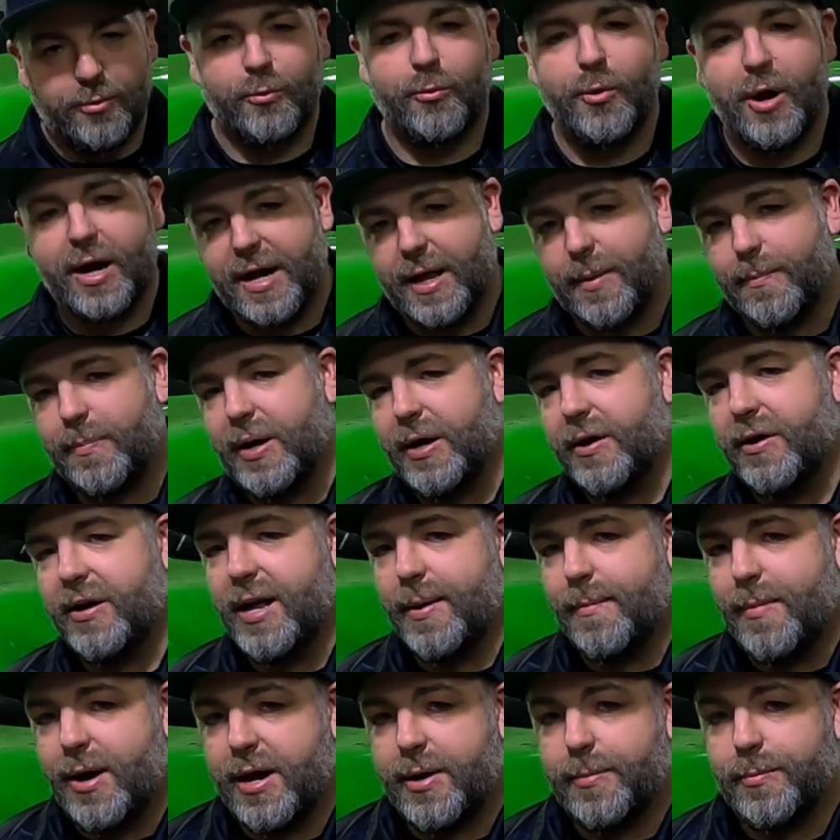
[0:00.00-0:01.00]
right at
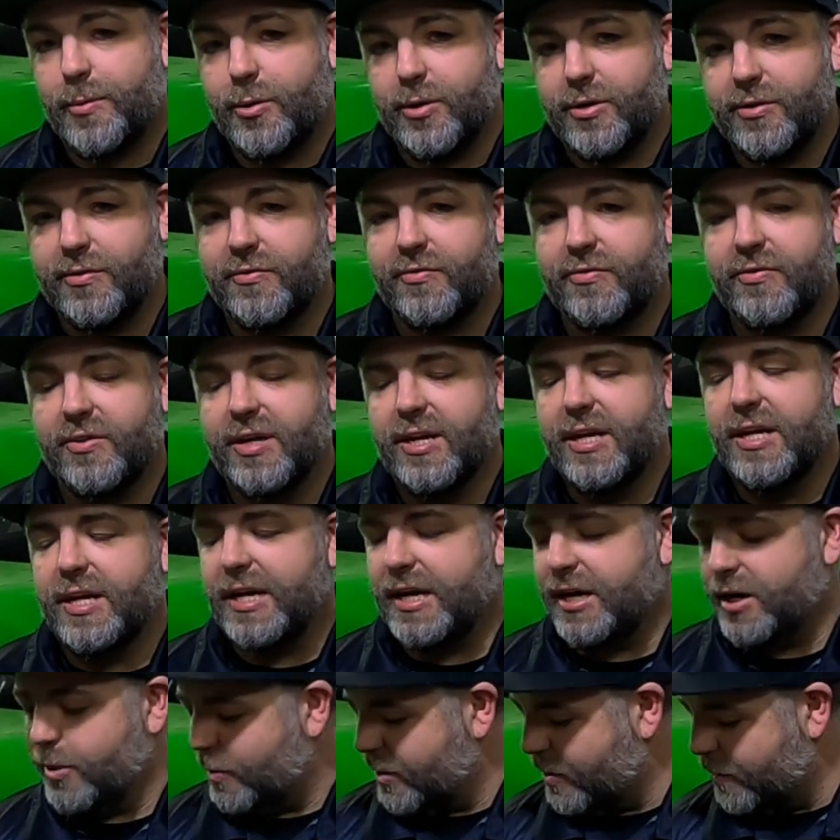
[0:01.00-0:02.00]
Paradigm Automotive.
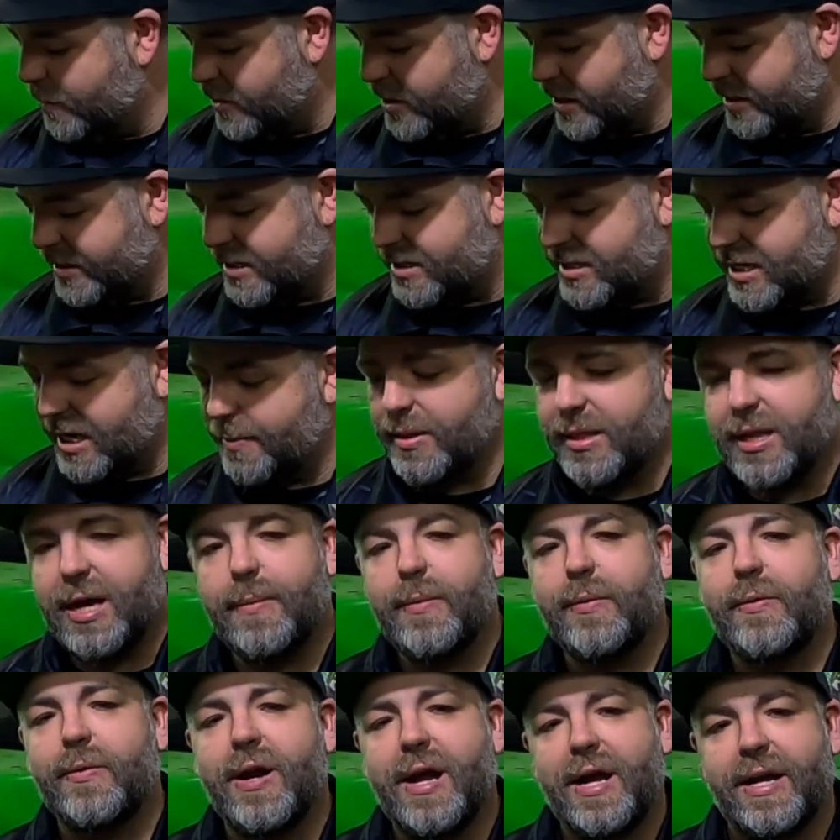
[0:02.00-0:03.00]
Here, we can put on the same
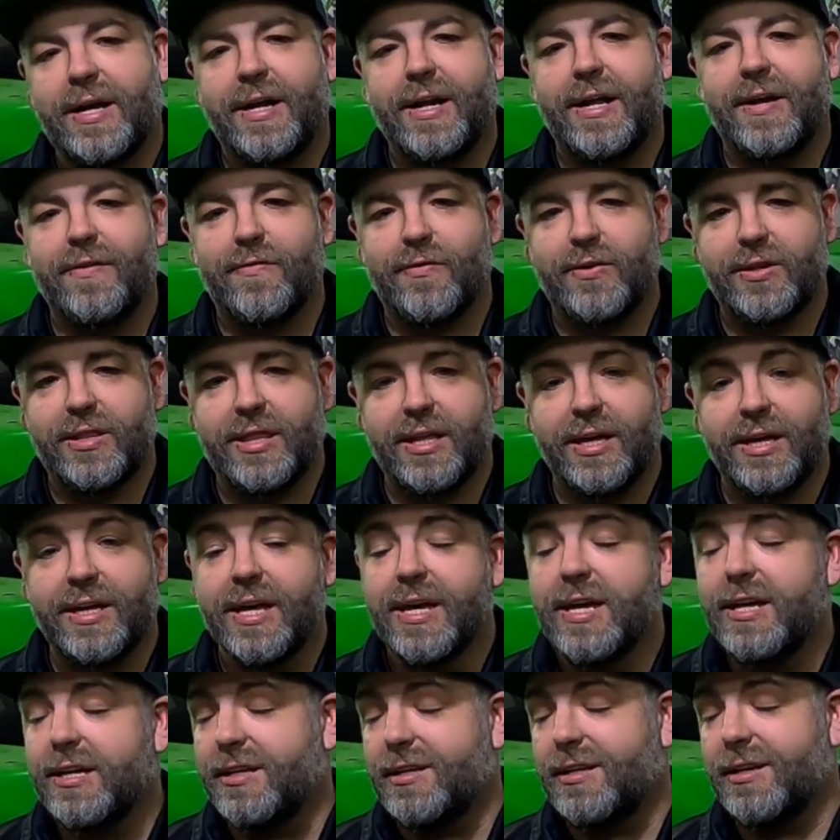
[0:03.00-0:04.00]
alignment rack and everything.
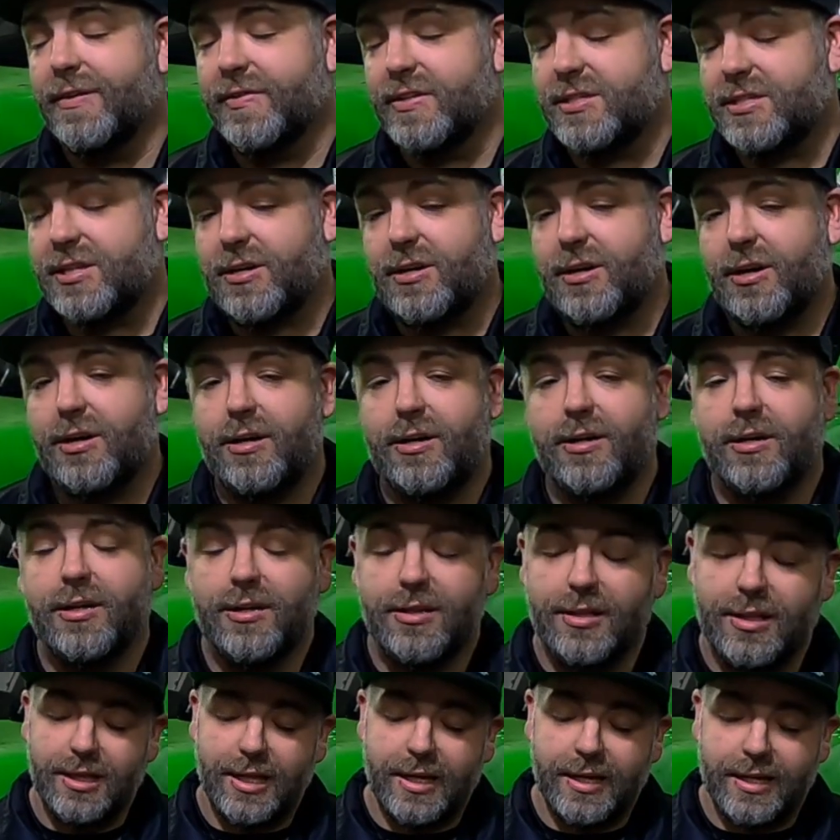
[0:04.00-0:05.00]
Give us a call.
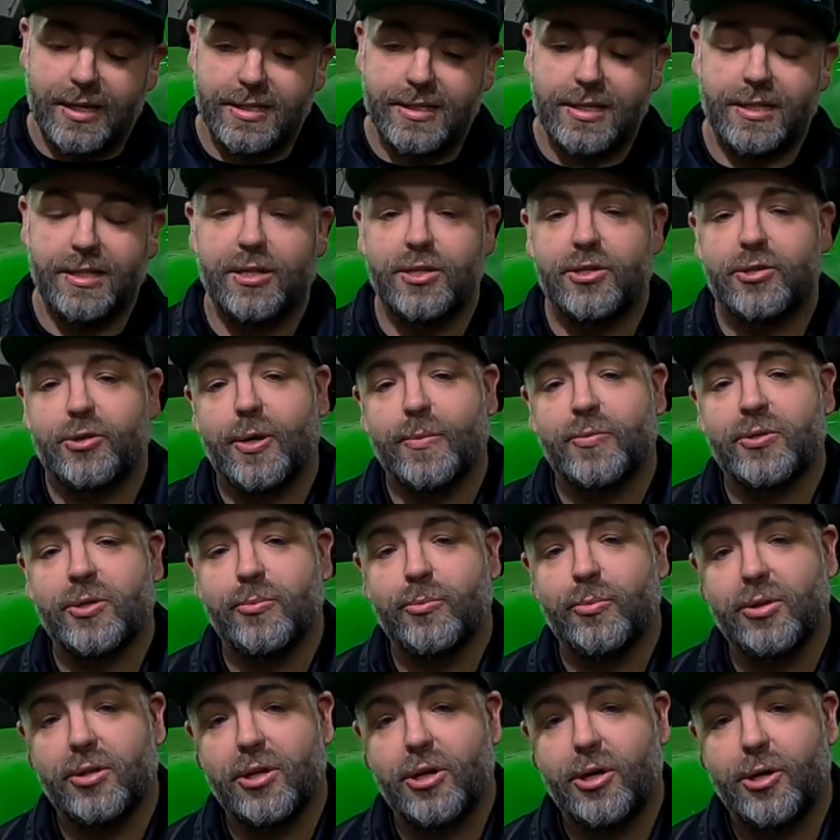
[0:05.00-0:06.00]
Link is in the
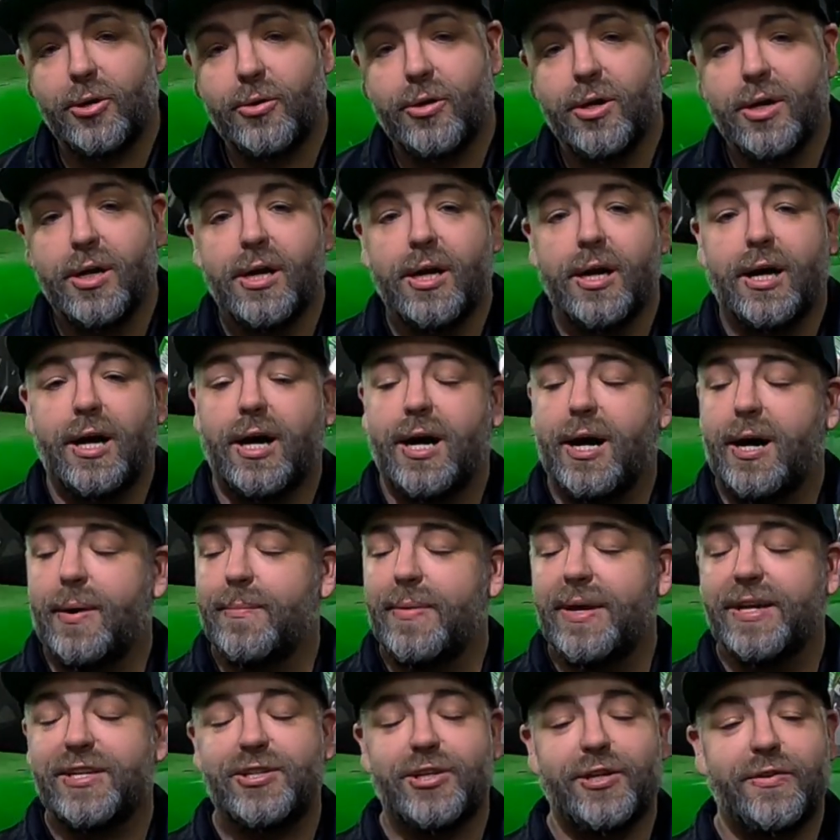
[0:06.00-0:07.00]
description below.
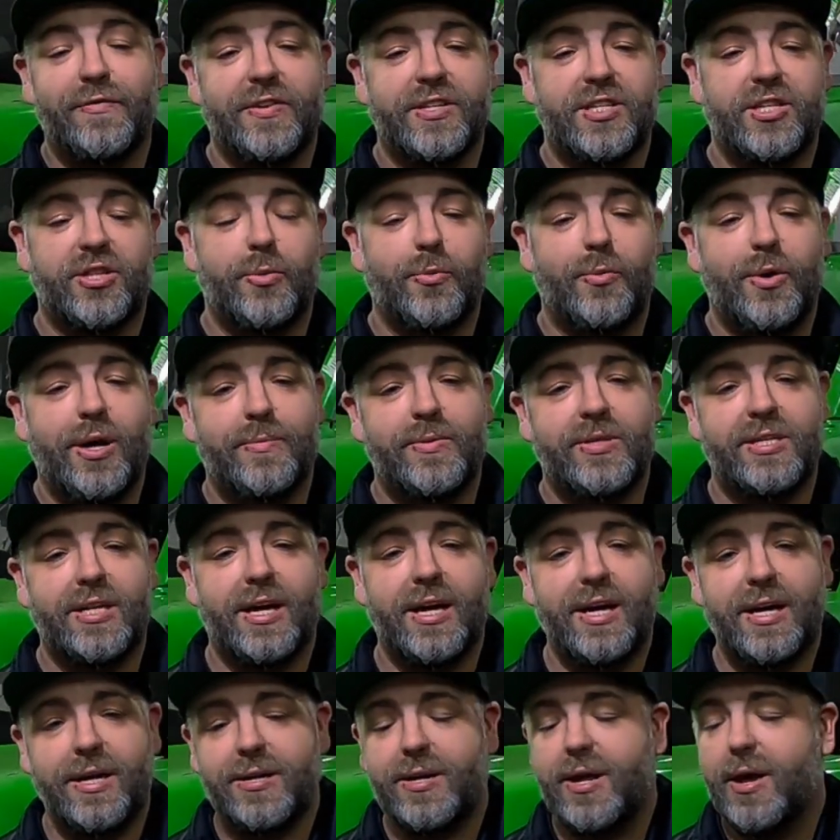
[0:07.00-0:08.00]
Make sure you visit the
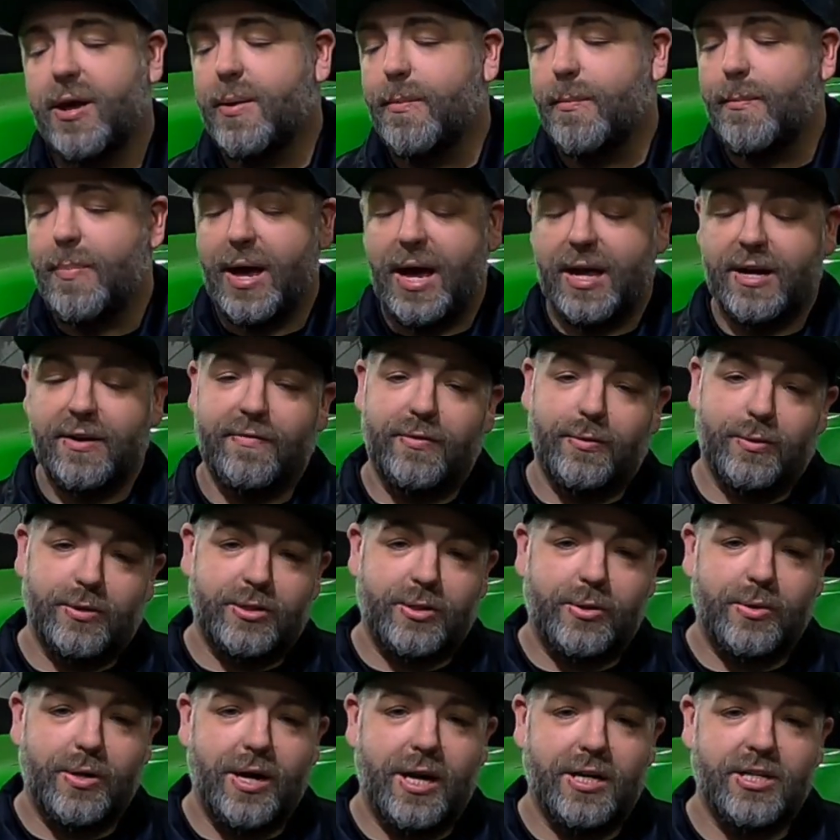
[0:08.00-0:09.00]
website,
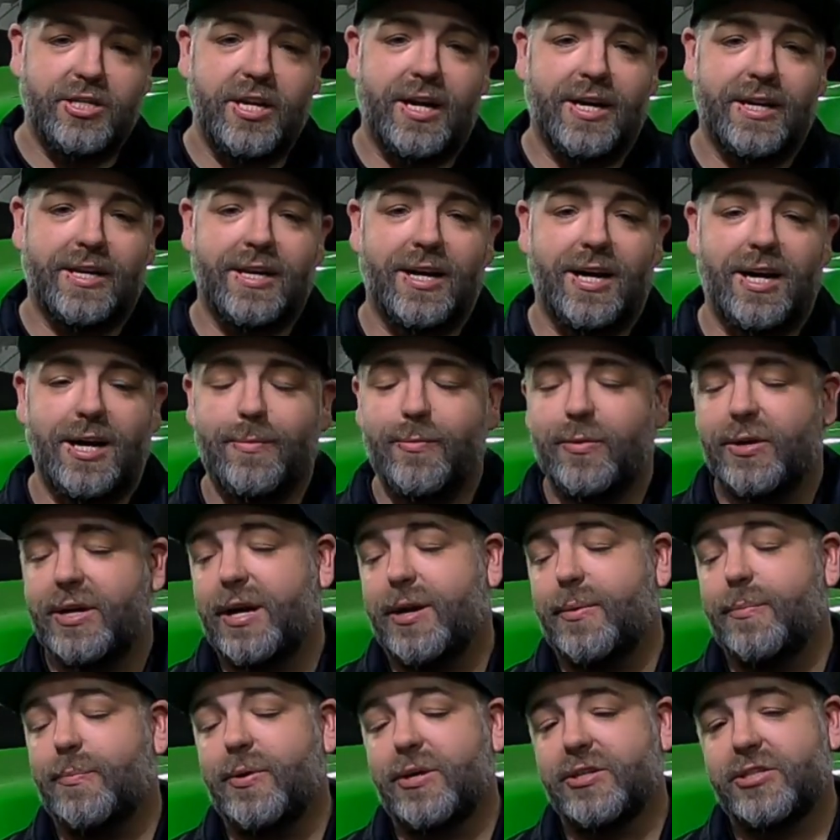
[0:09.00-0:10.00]
badinfluencegarage.com. We
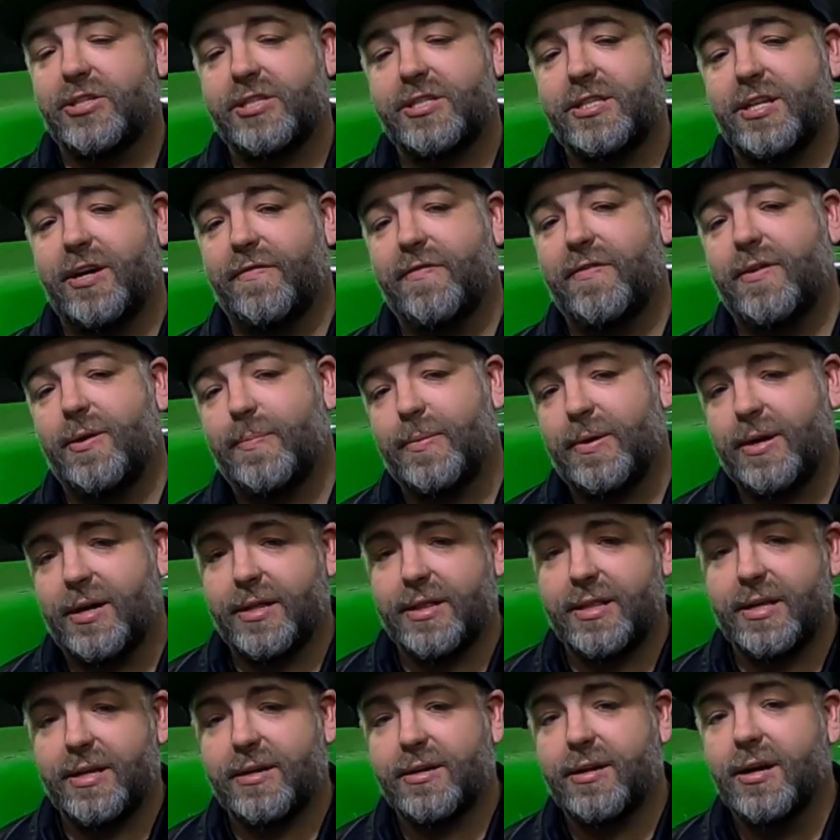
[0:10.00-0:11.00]
got a bunch of stuff up
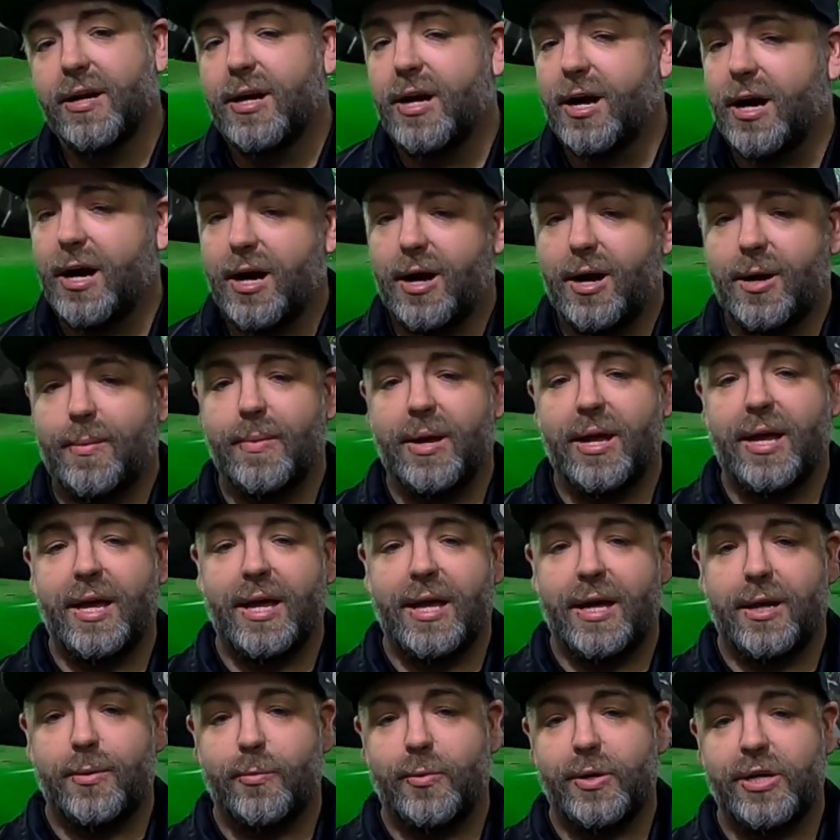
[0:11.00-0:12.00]
on there,
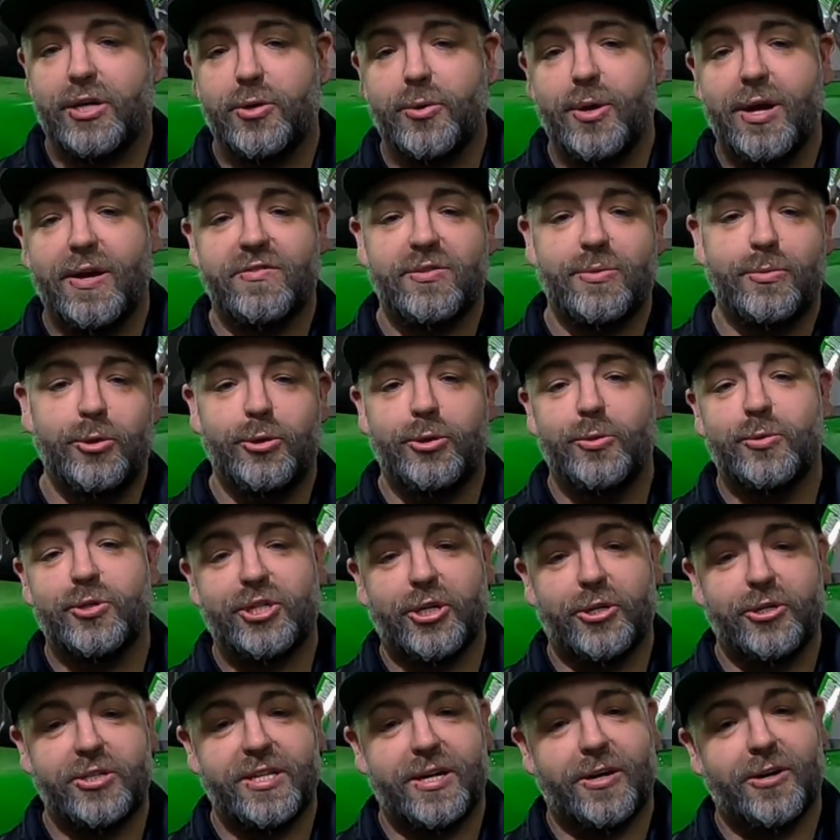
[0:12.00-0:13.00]
and we do have some new
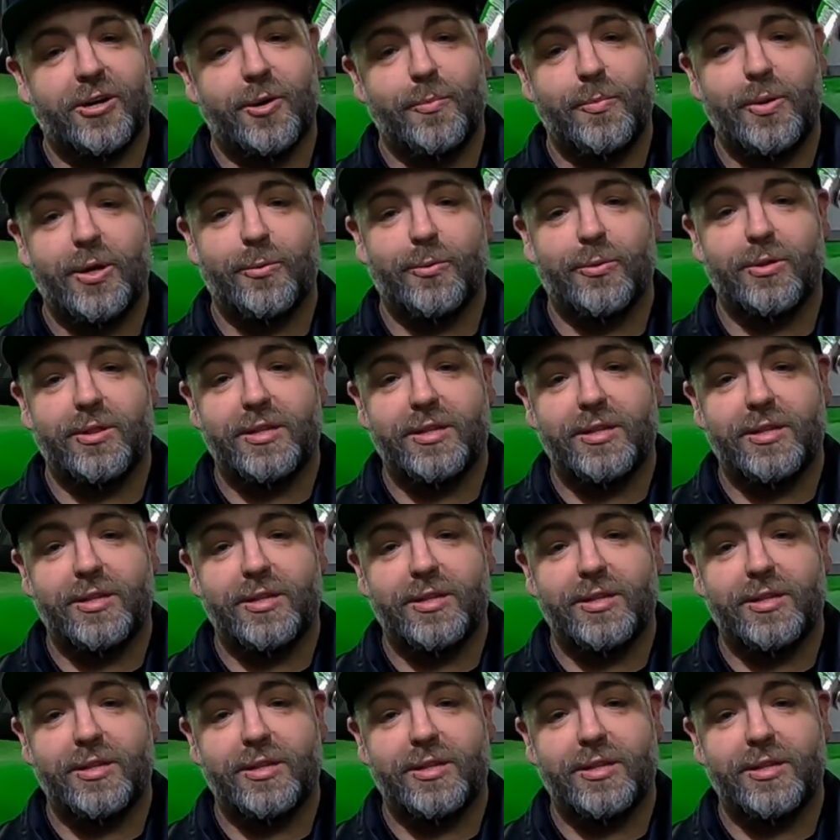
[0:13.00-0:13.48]
shirts that are going to be